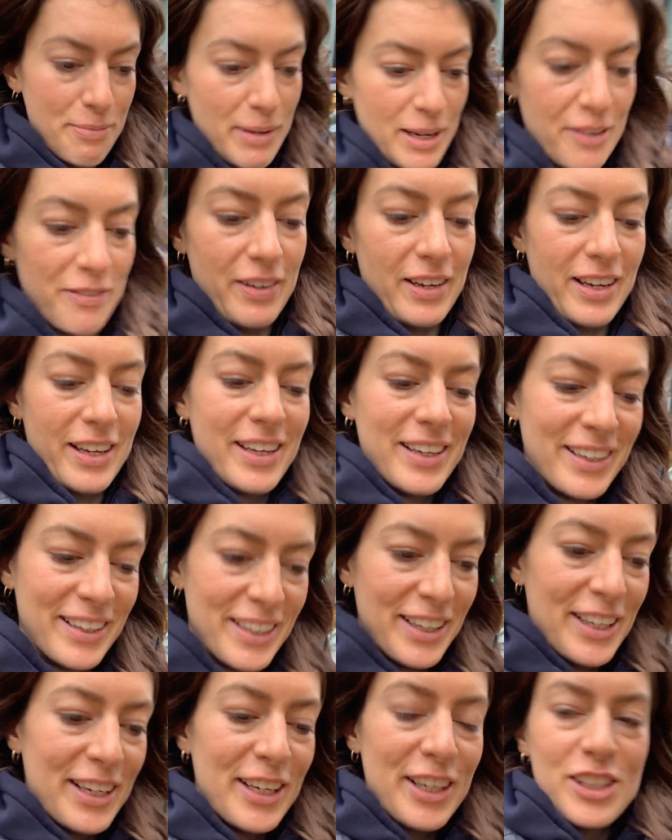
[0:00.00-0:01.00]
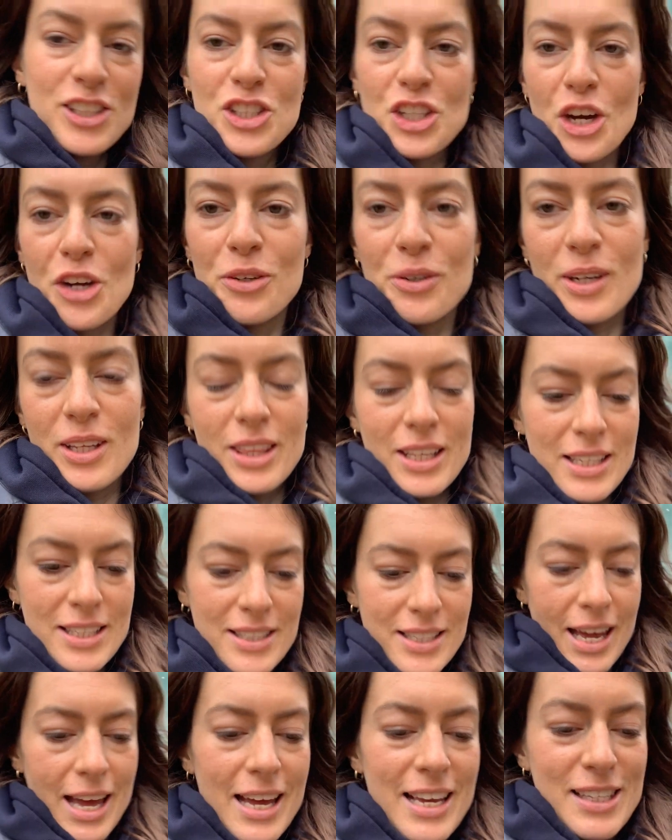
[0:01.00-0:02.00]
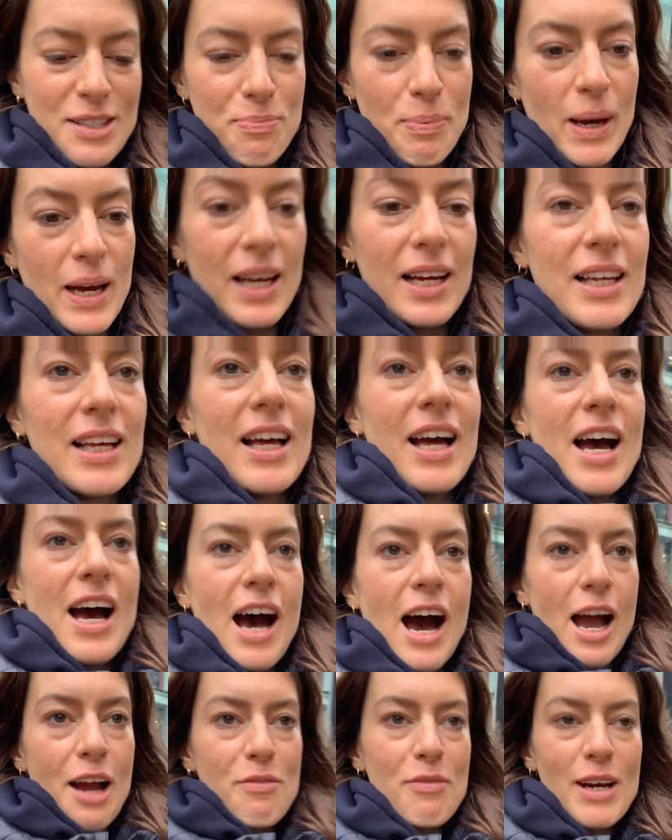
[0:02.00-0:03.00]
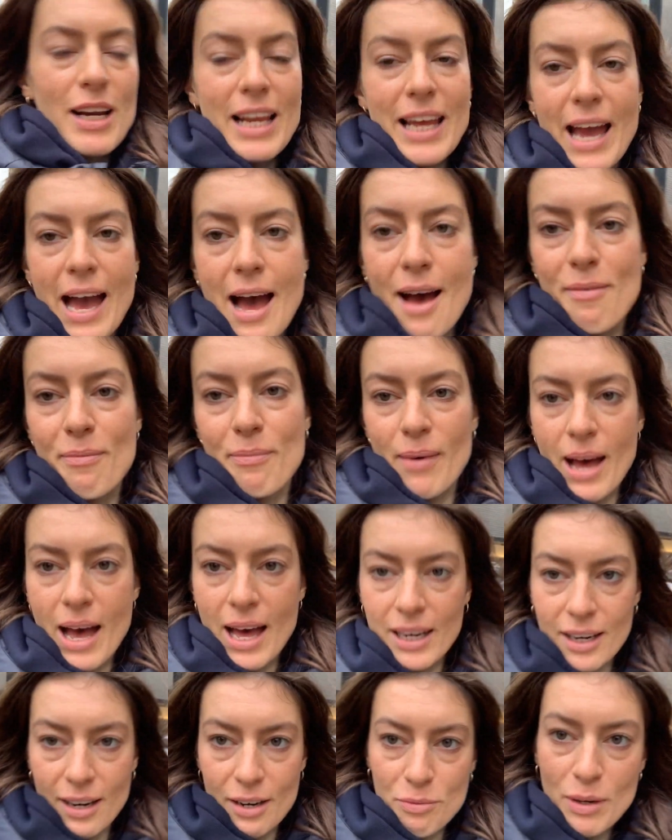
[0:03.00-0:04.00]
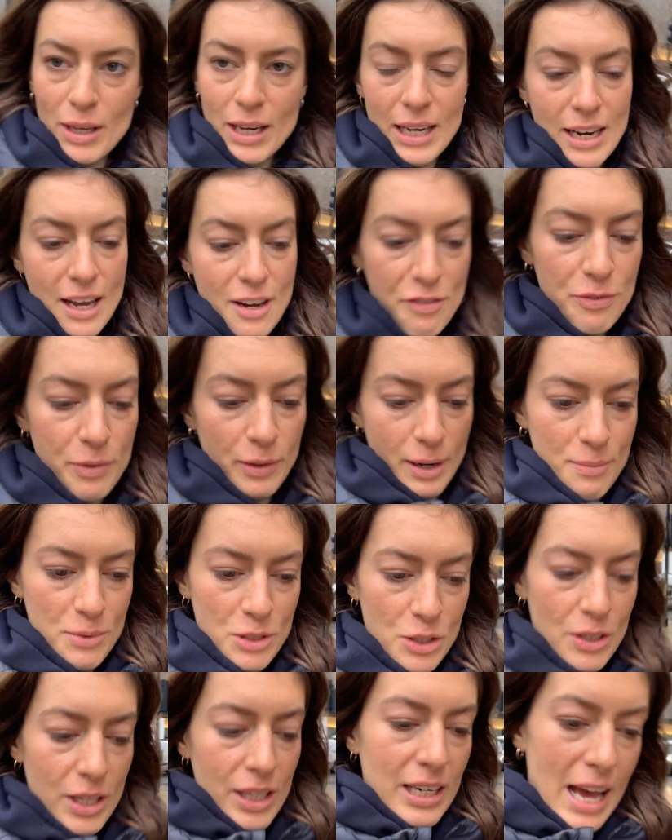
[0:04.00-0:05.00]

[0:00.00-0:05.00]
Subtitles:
a bit of a joke these days, but I really am, and I really love what I'm doing